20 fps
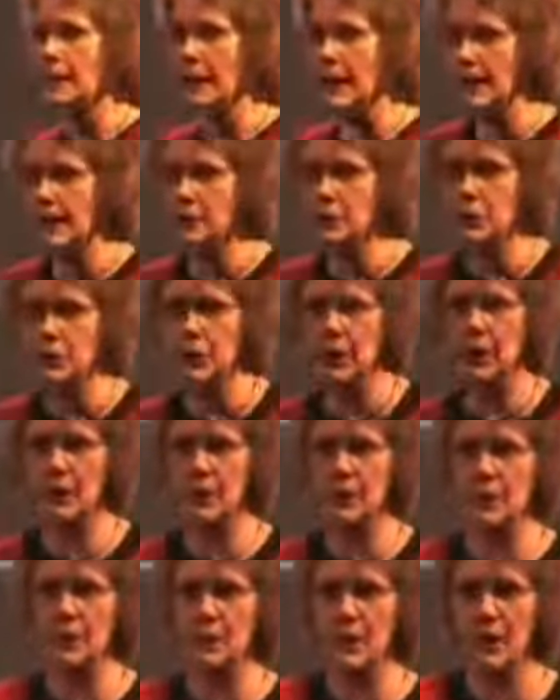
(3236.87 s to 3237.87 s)
been
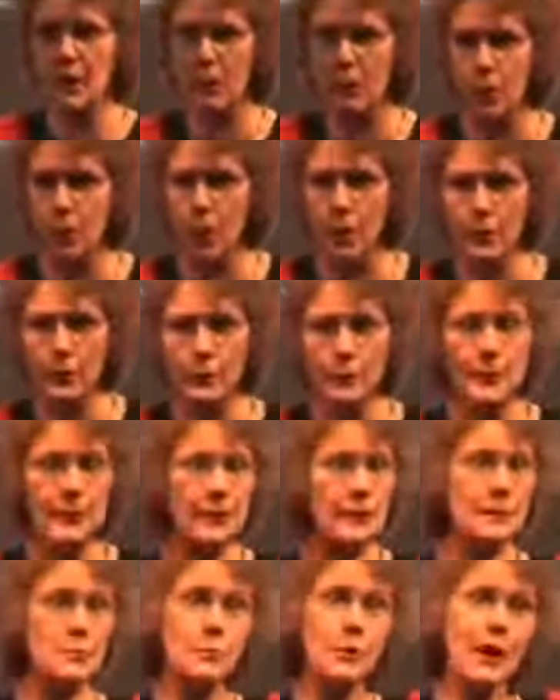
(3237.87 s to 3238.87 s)
educated about water
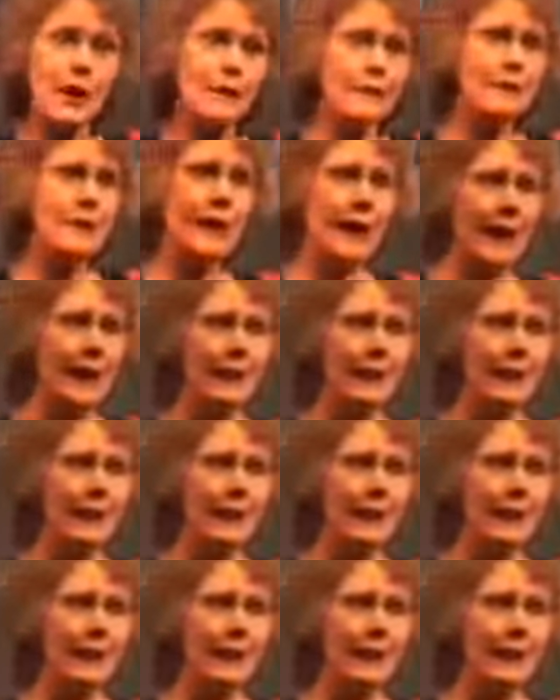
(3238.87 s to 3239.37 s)
because we haven't